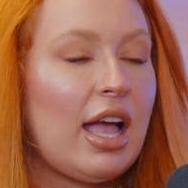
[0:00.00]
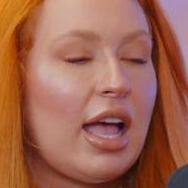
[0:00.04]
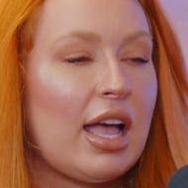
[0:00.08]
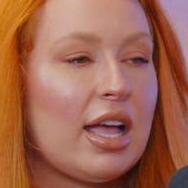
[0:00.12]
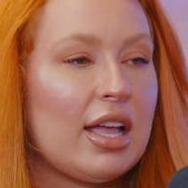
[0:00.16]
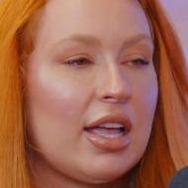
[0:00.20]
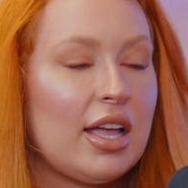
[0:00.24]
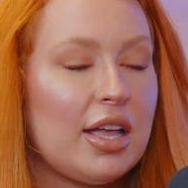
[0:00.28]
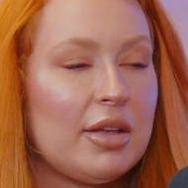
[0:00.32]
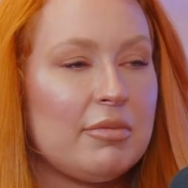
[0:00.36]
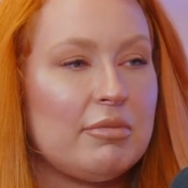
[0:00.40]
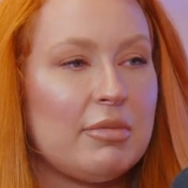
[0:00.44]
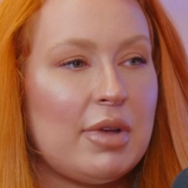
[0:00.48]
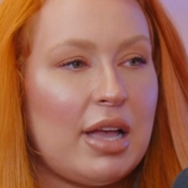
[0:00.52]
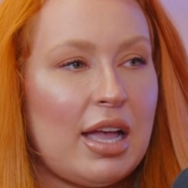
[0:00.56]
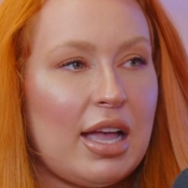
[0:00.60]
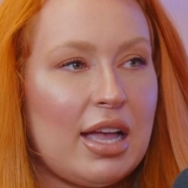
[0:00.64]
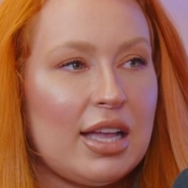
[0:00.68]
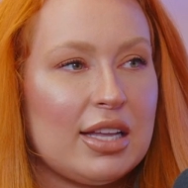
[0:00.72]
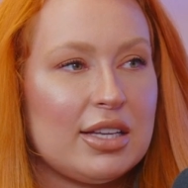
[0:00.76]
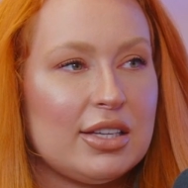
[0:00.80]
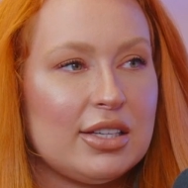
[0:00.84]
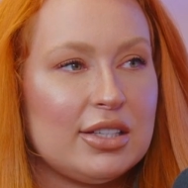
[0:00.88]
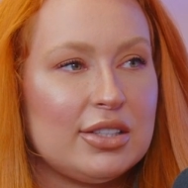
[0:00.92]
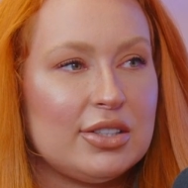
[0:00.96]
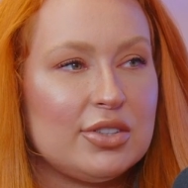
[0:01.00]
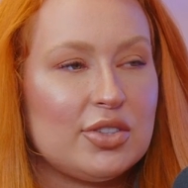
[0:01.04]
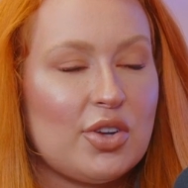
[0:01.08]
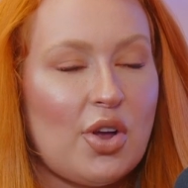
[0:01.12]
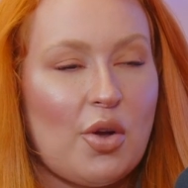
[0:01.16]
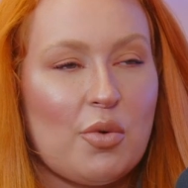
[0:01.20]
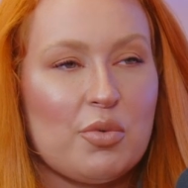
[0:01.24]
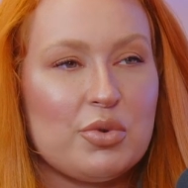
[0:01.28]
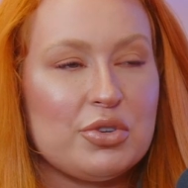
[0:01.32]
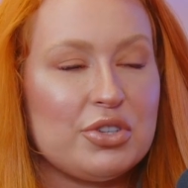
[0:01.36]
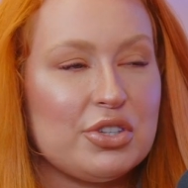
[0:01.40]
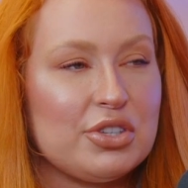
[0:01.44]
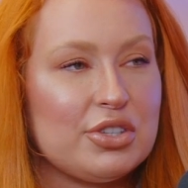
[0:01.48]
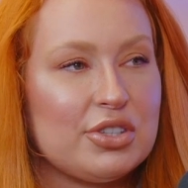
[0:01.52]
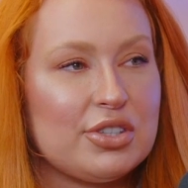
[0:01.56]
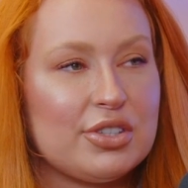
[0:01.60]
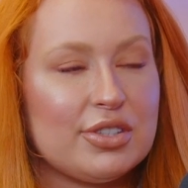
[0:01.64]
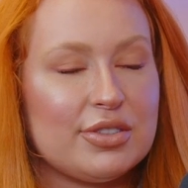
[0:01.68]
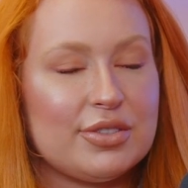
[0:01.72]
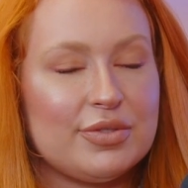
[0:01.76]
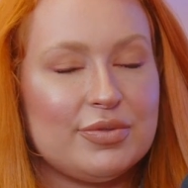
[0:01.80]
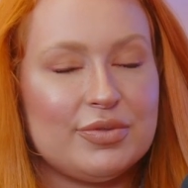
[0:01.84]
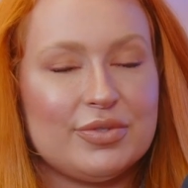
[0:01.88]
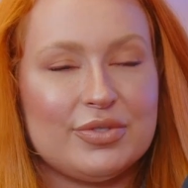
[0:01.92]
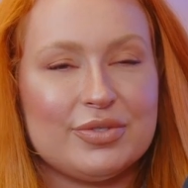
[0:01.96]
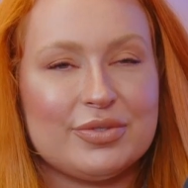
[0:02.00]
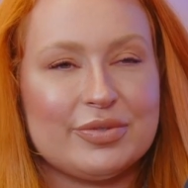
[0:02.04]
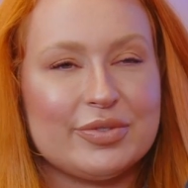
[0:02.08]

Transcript: And I was just,